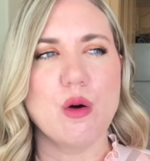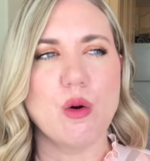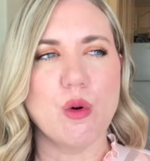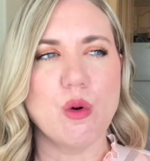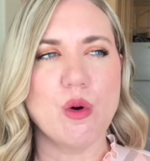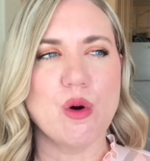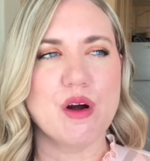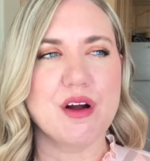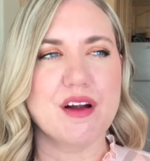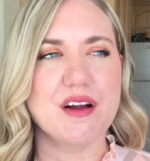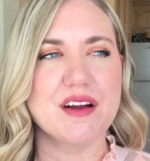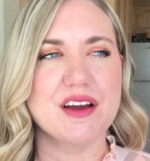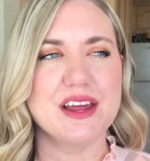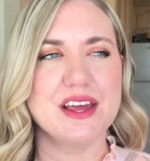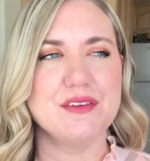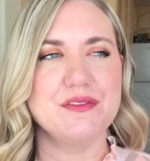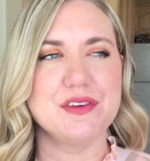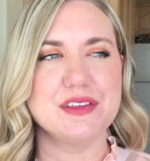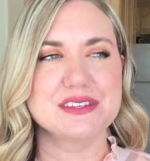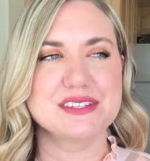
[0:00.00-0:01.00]
Or
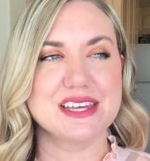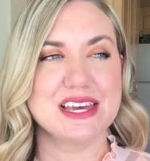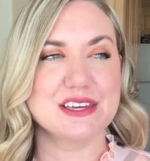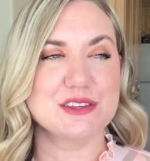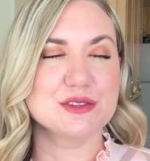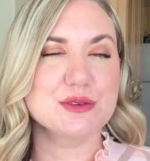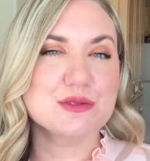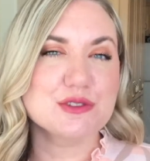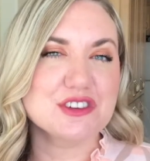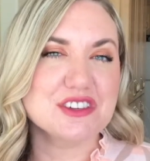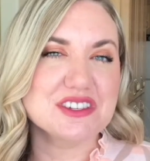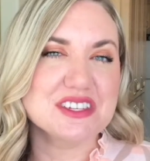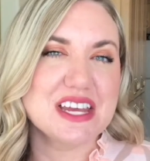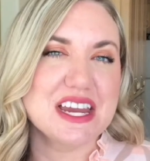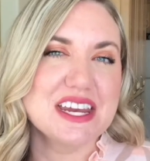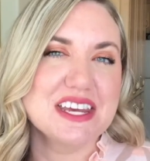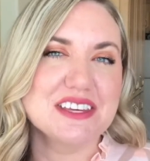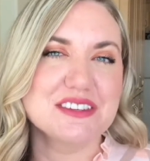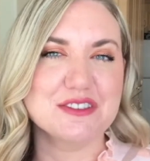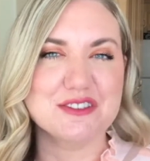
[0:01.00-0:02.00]
if it's like social
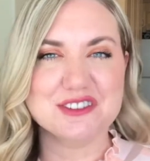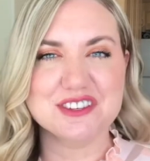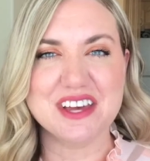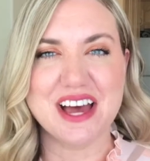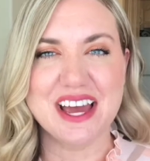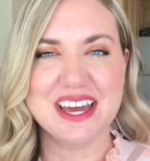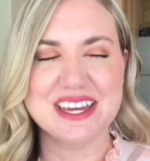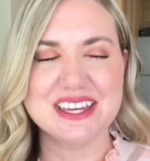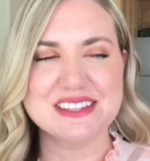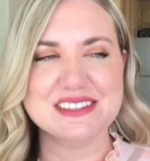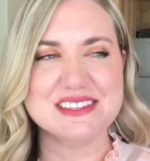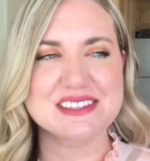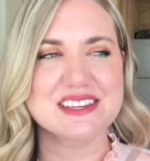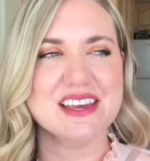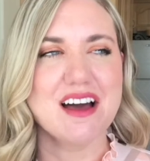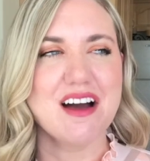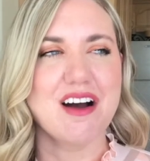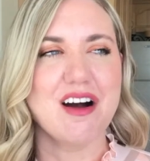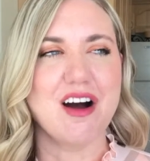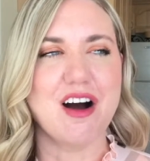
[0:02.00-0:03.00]
studies or
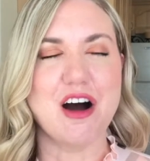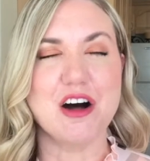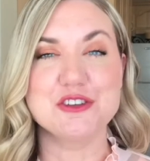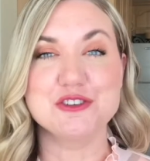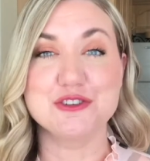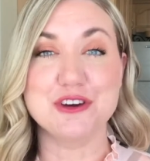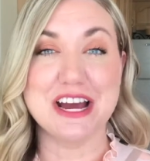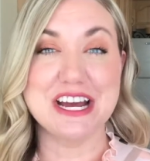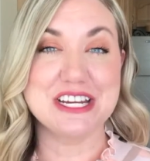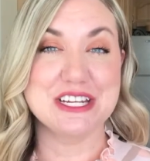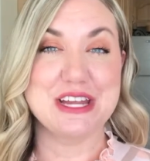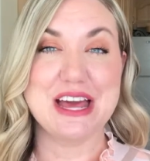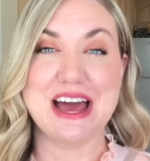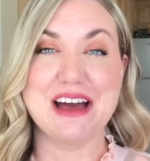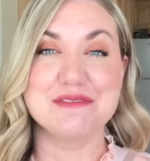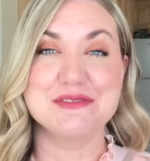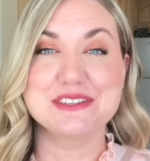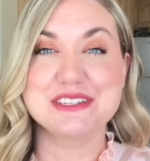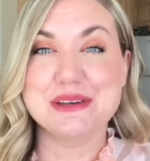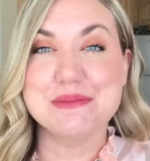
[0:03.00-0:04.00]
science, I'll try to
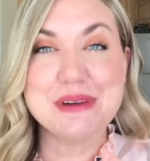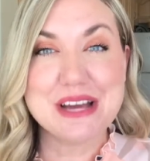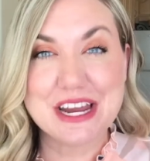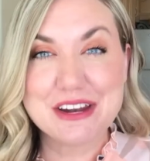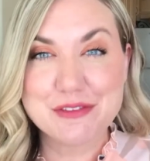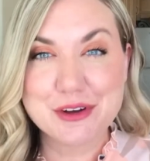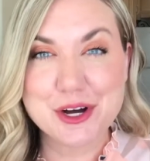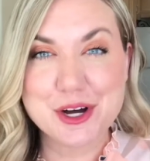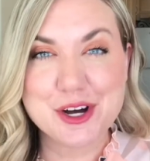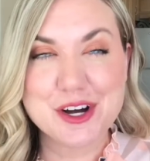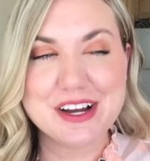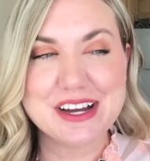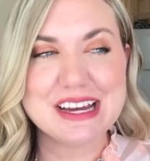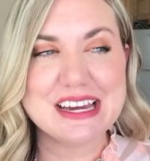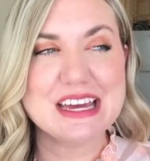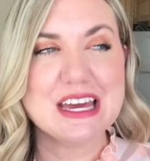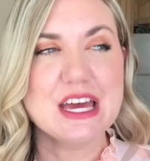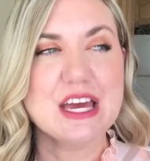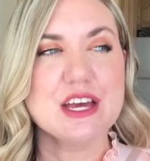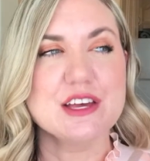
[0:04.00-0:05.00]
have some kind of a
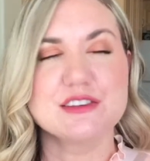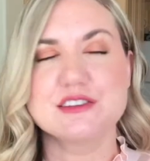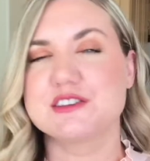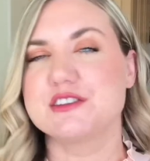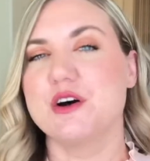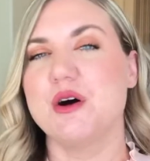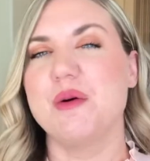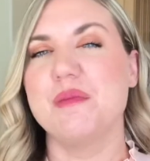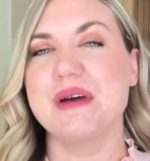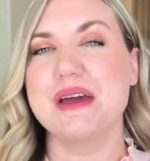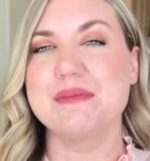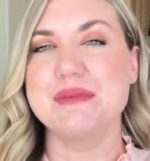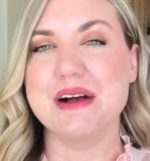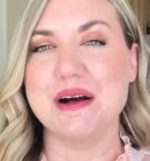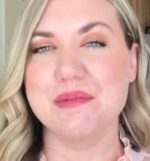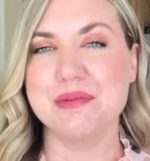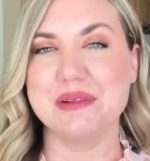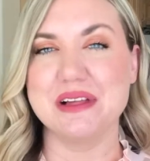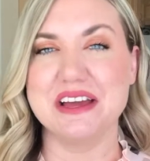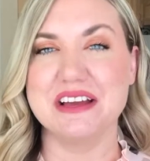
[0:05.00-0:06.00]
hook. So maybe
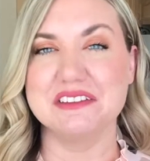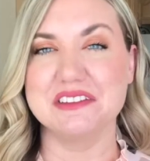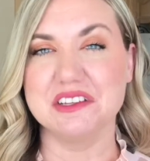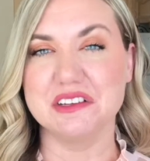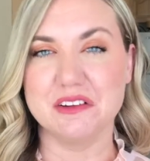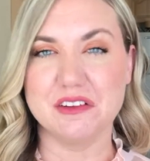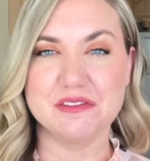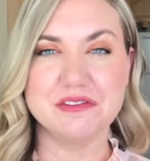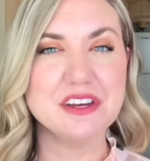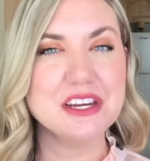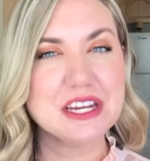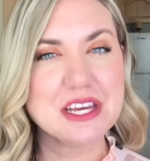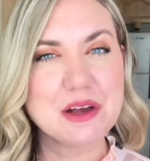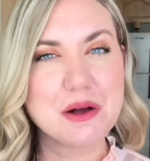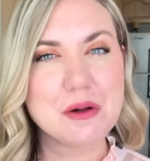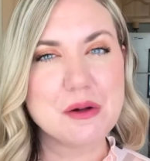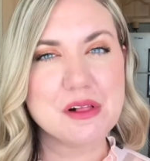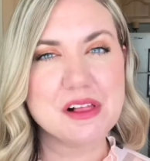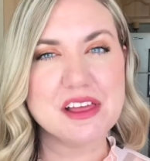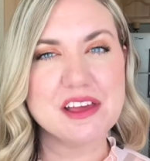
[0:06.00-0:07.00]
I'll play a little
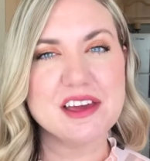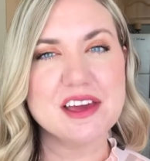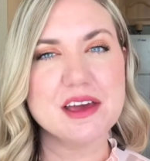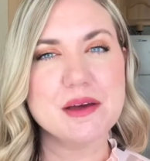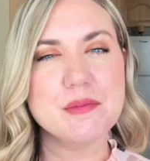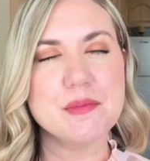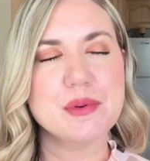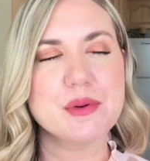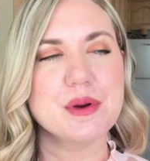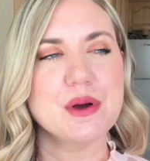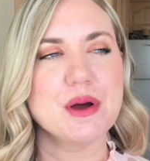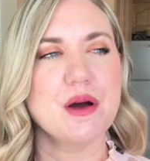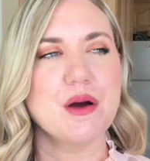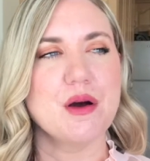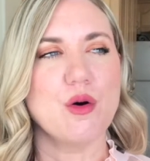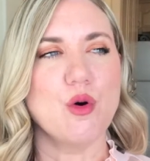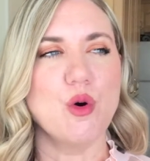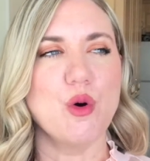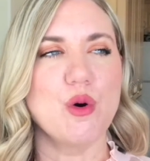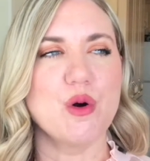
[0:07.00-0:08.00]
video clip
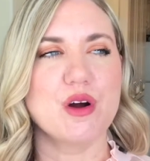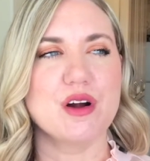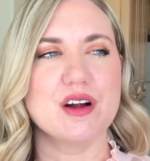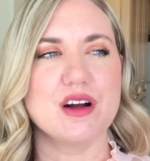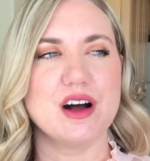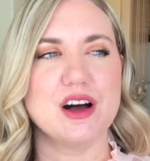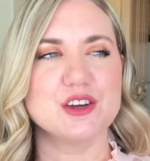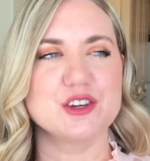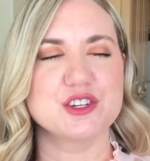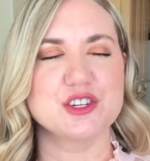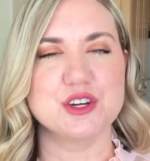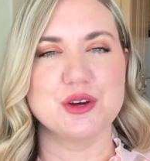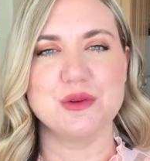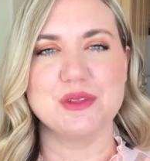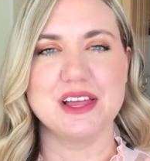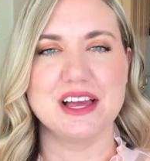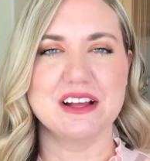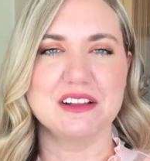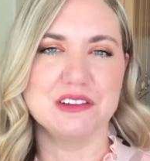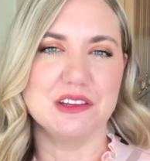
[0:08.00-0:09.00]
or I'll show
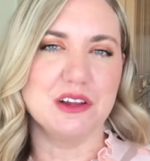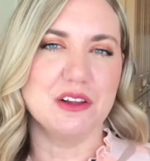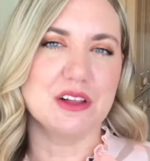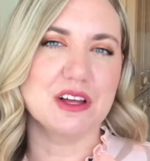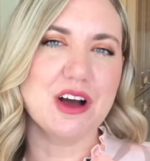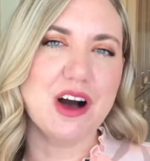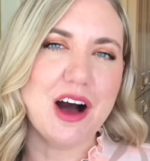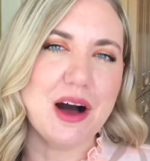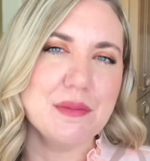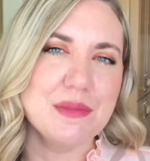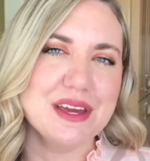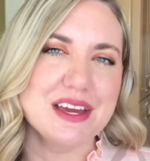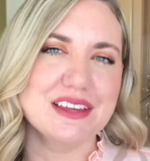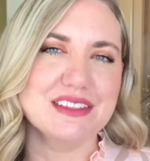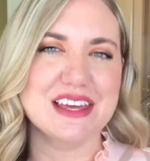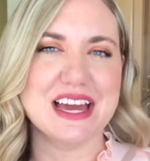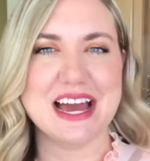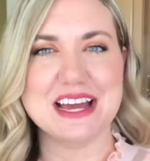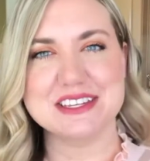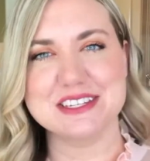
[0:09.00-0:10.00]
like a little
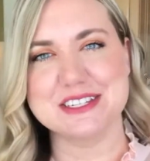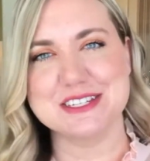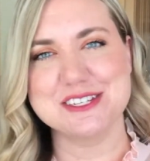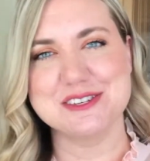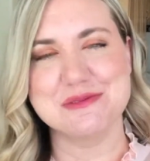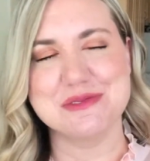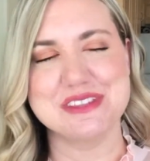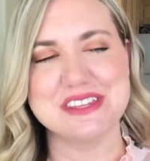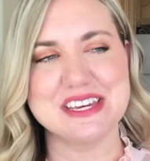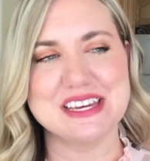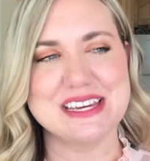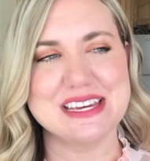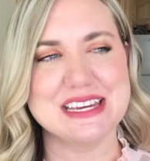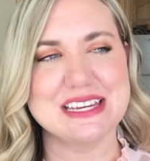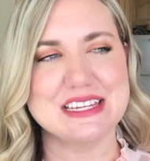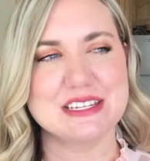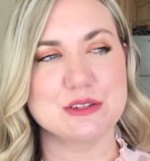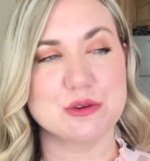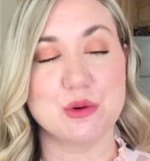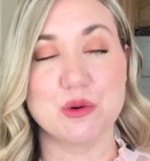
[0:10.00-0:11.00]
comic that has to do with
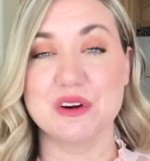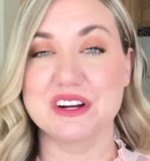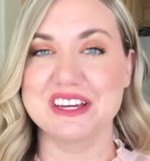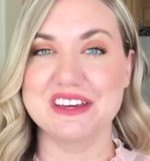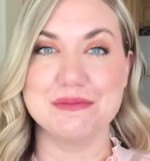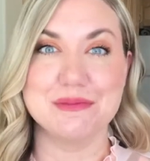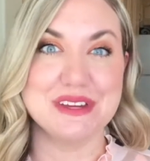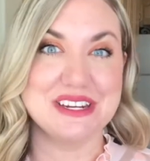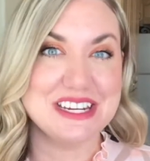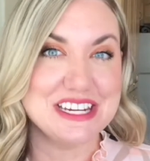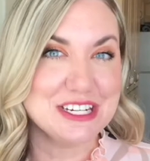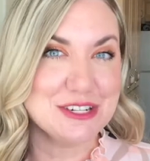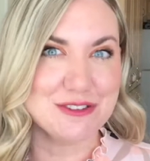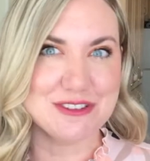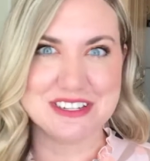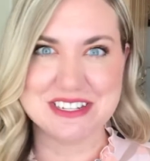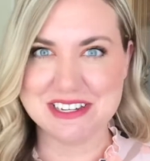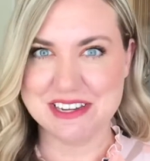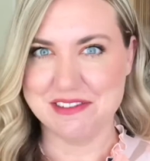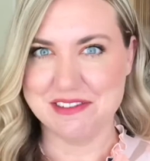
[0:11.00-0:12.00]
it or give them an
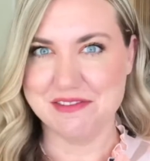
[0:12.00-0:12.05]
interesting